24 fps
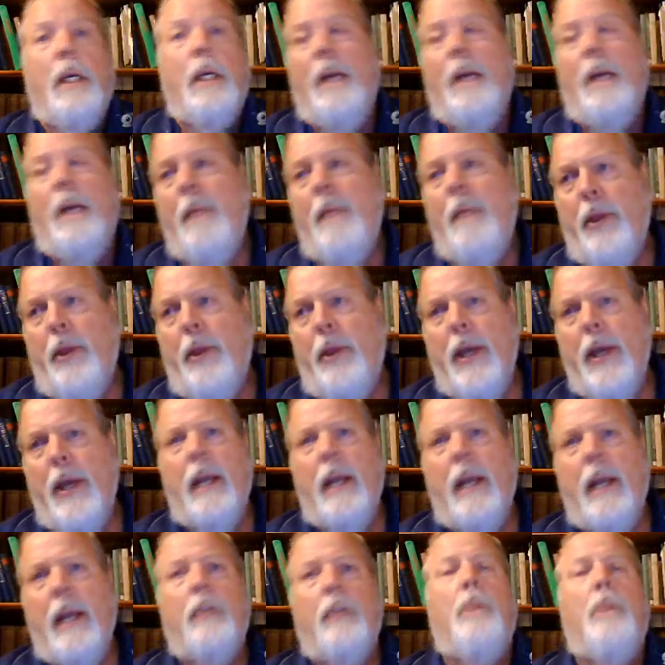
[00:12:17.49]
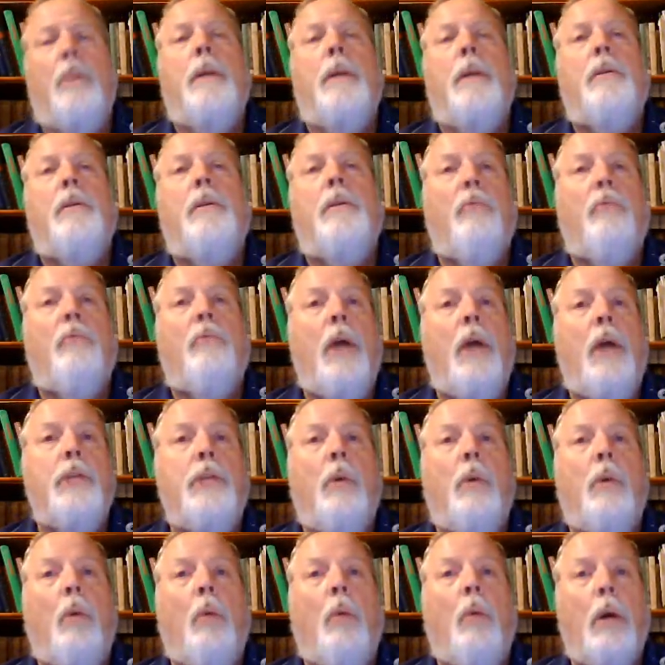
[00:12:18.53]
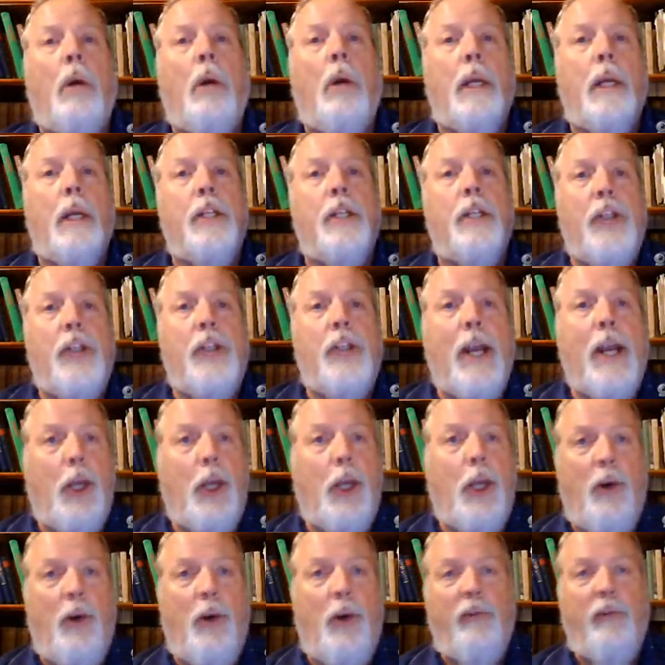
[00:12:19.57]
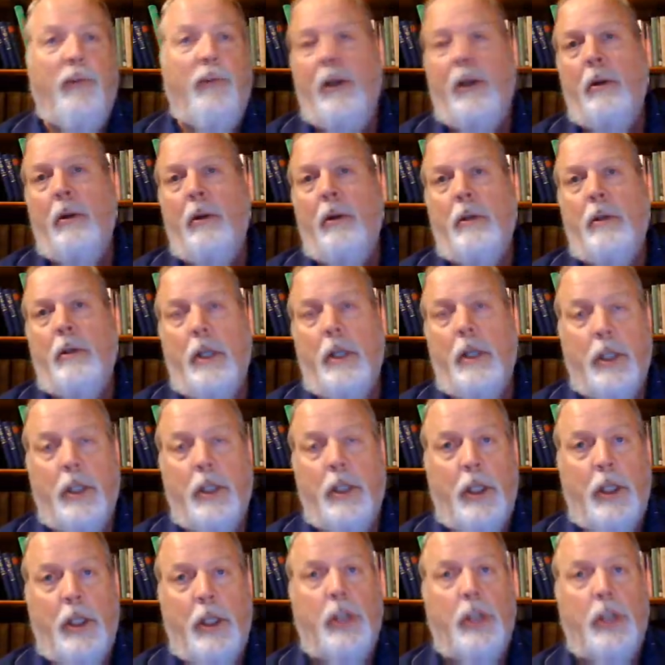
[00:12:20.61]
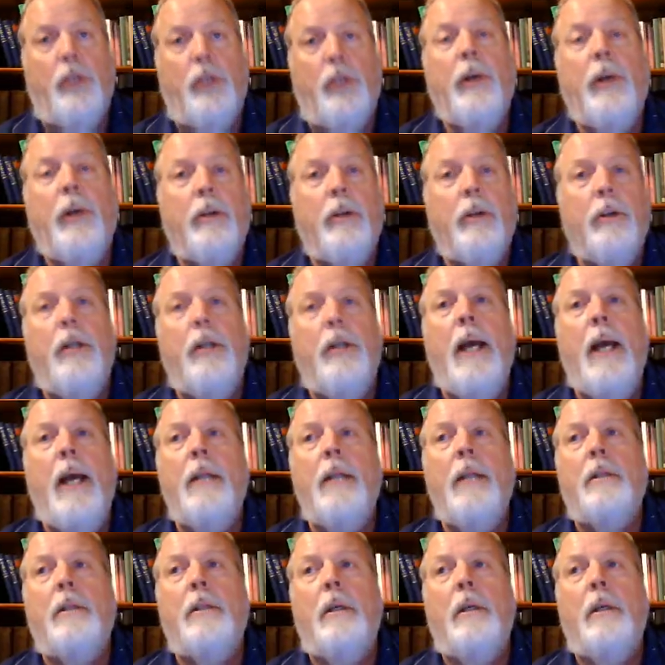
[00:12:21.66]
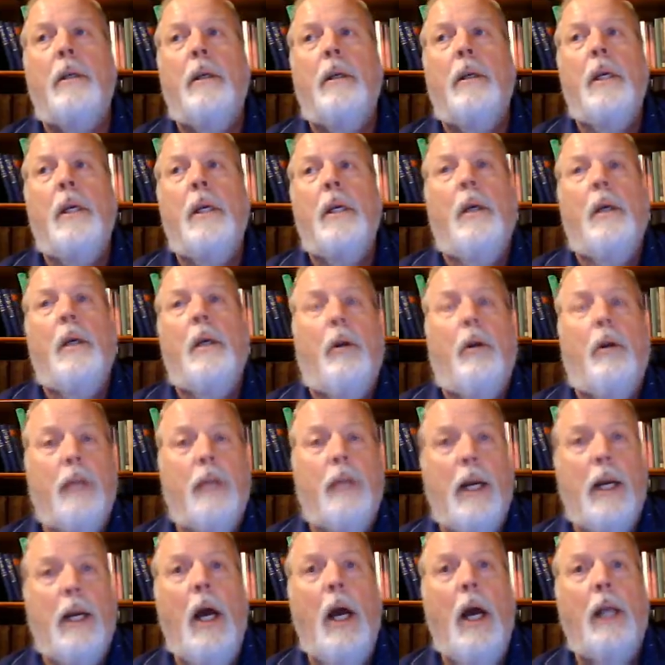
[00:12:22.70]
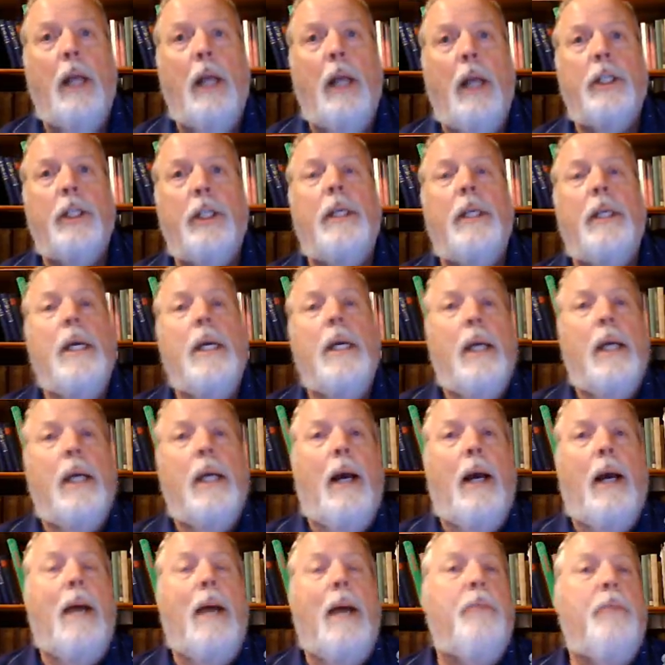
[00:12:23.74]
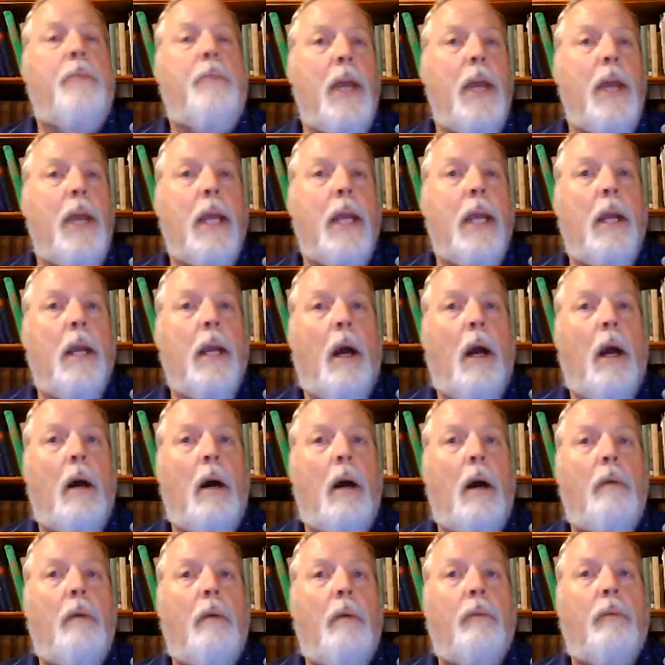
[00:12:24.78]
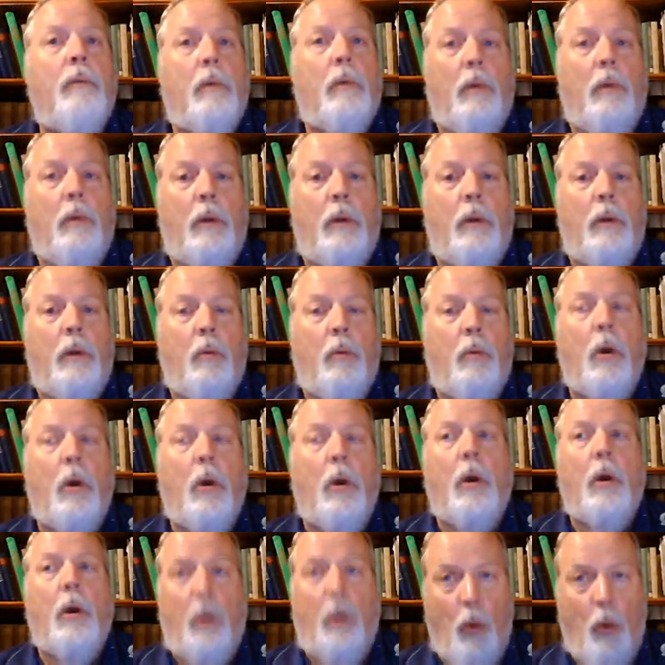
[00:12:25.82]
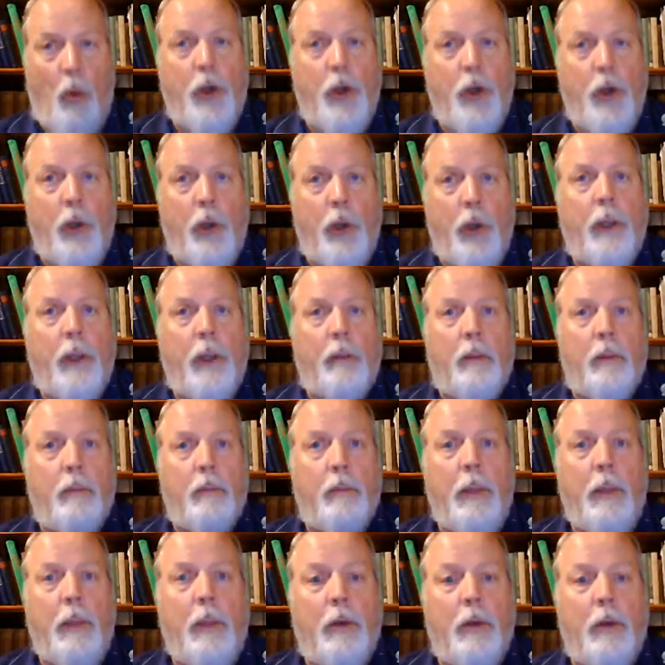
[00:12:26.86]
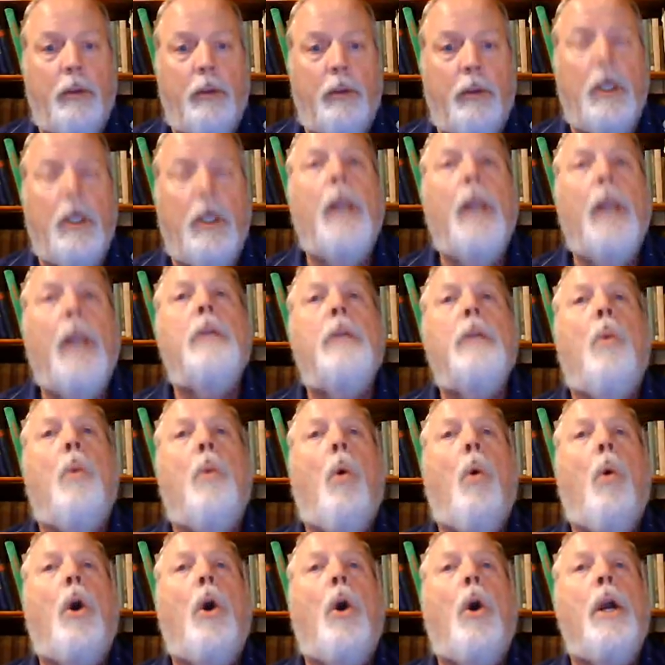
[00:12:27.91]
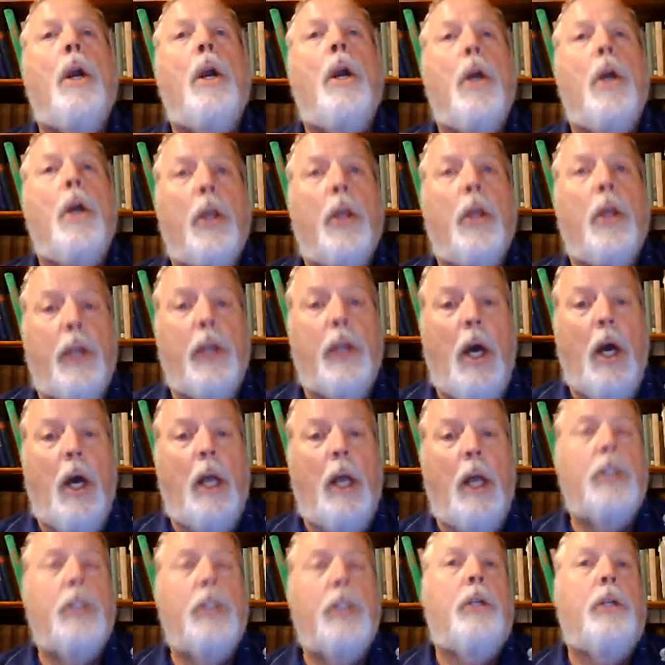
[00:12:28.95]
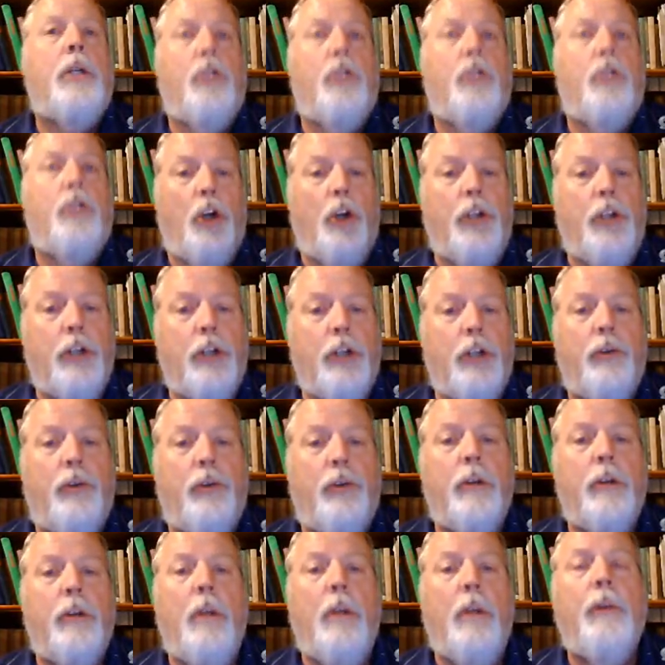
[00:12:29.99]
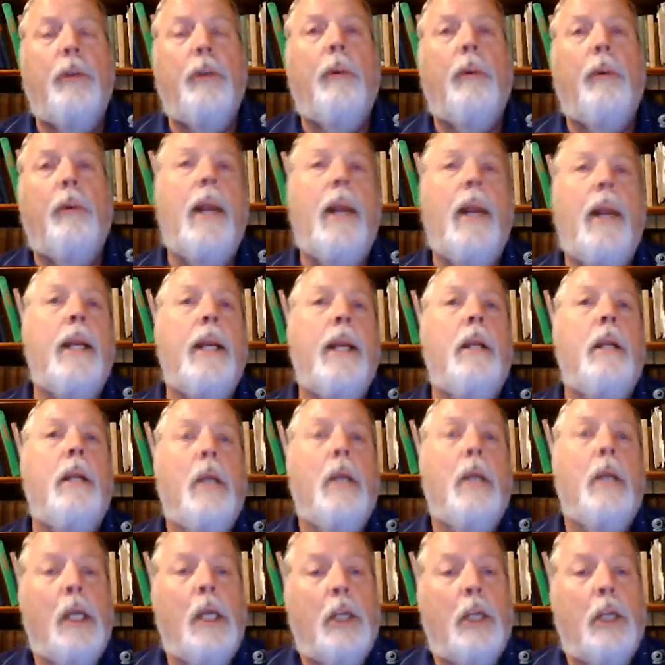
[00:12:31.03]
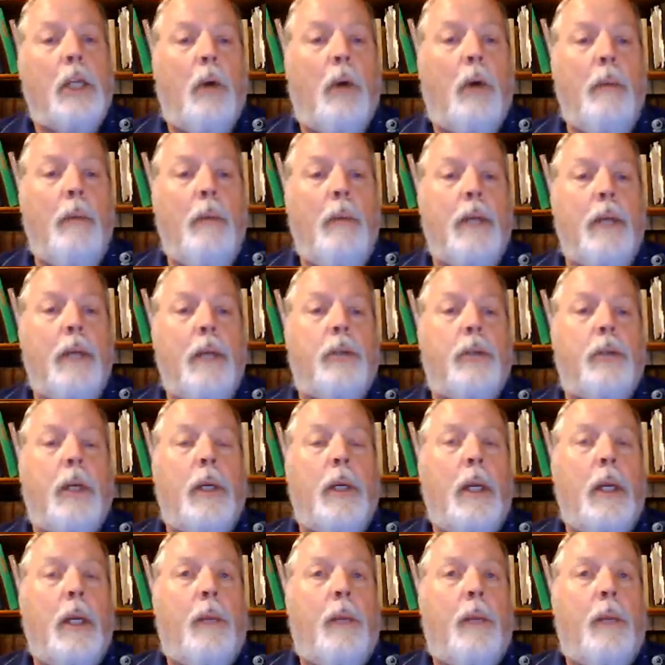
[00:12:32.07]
Now, I'm not thinking so much of graduate work in secular fields such as history or science or psychology. I'm thinking of the work that we're doing, biblical studies or theology or church history or something related to our ministry.